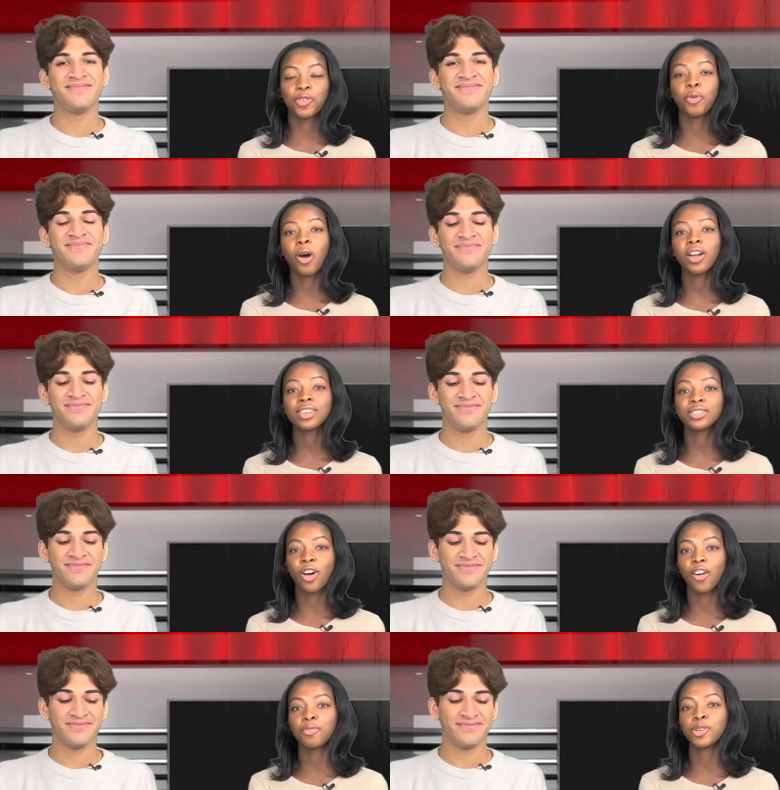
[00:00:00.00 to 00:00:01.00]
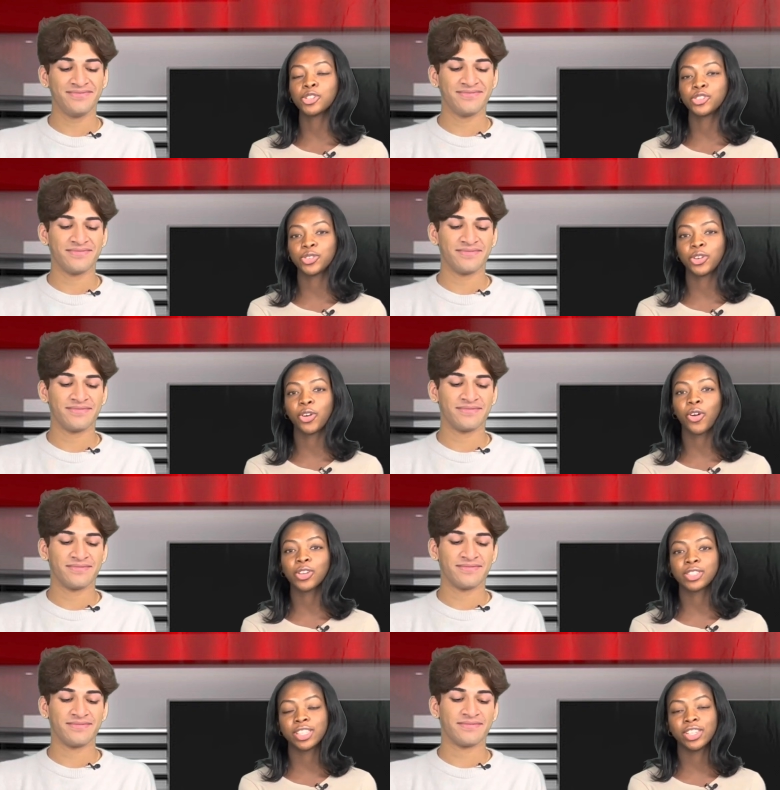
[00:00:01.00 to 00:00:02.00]
Speaker 1: If you are a sophomore,
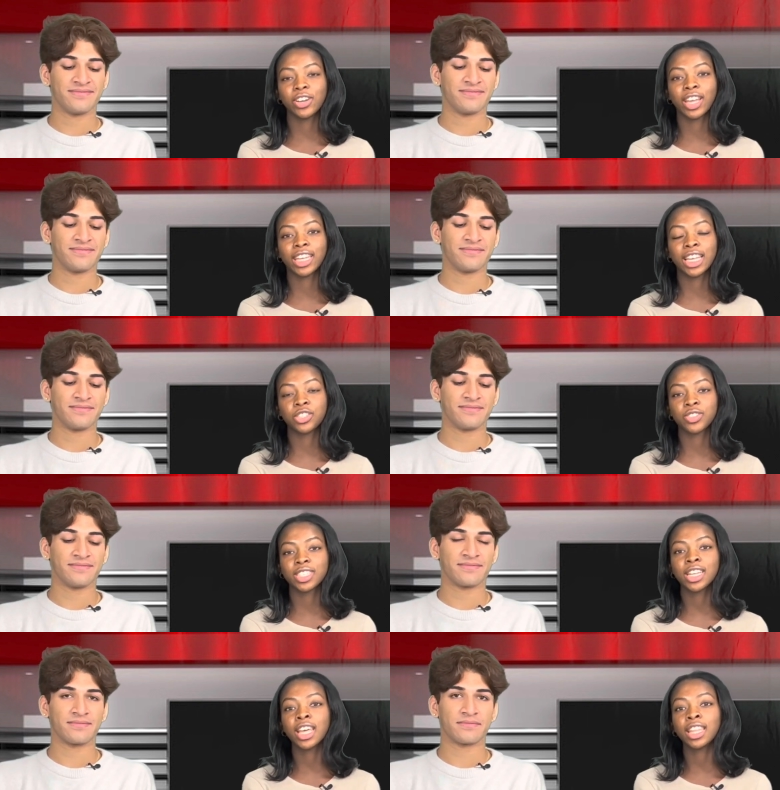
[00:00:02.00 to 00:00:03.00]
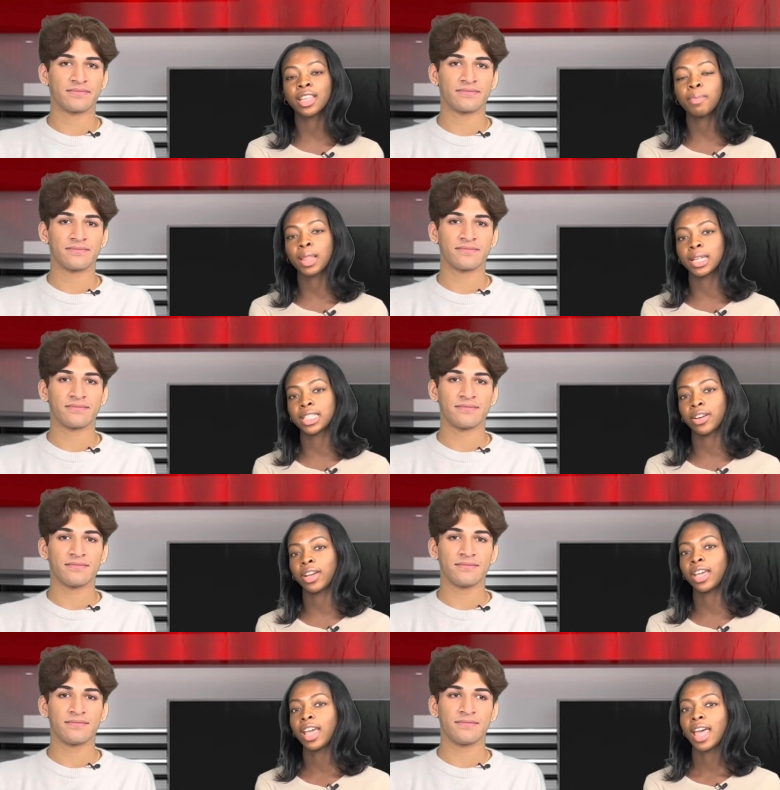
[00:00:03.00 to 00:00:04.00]
junior, or senior and interested in the
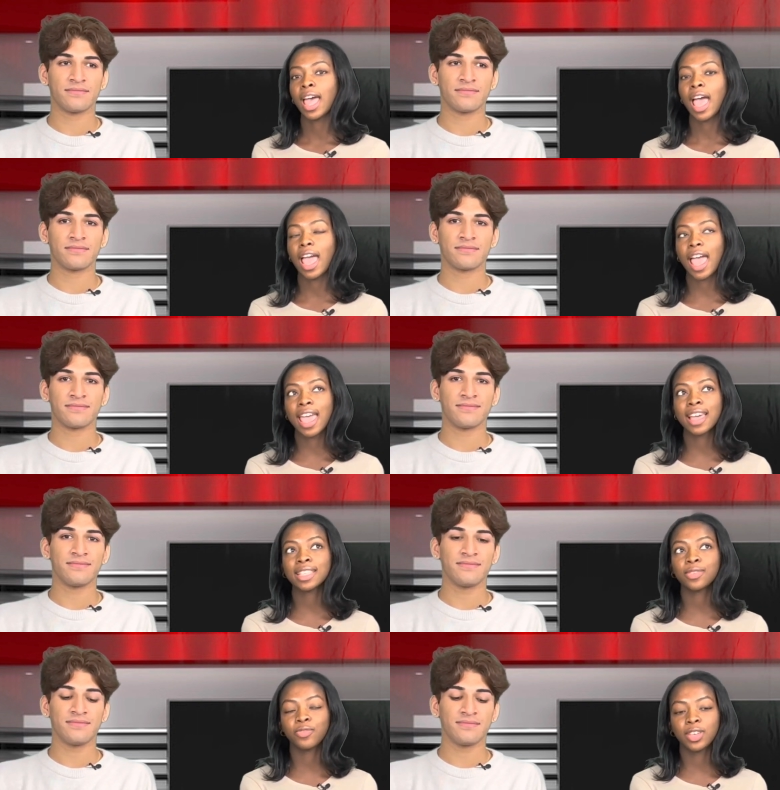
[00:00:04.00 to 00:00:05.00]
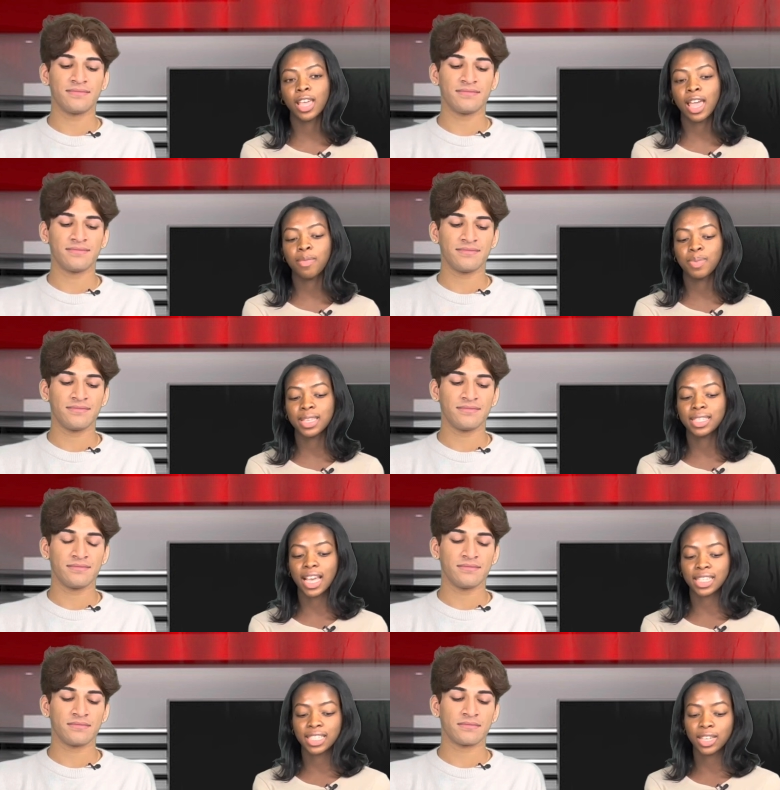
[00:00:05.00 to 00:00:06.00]
military,
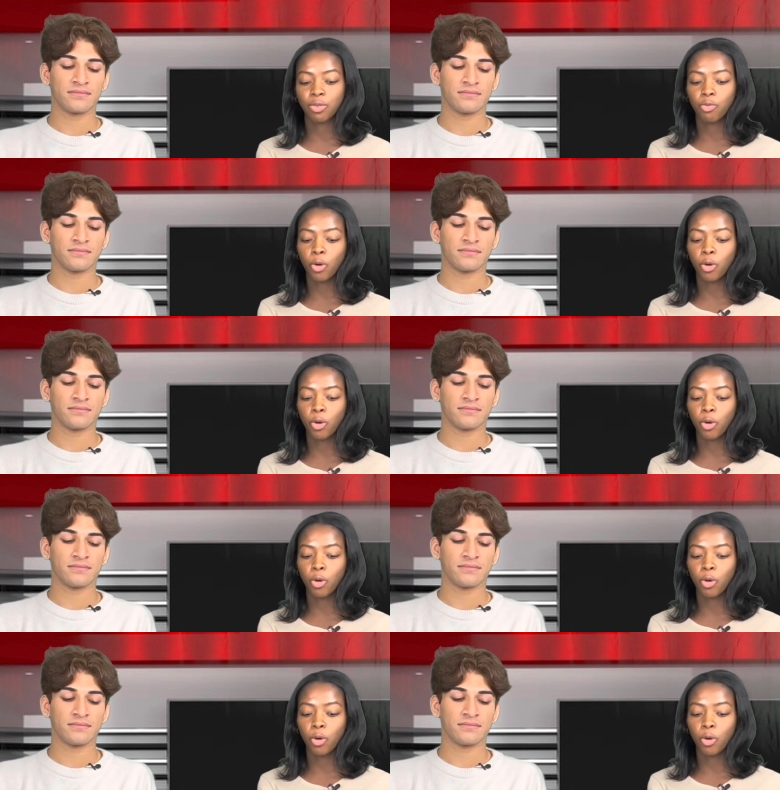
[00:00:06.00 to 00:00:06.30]
ASVAB testing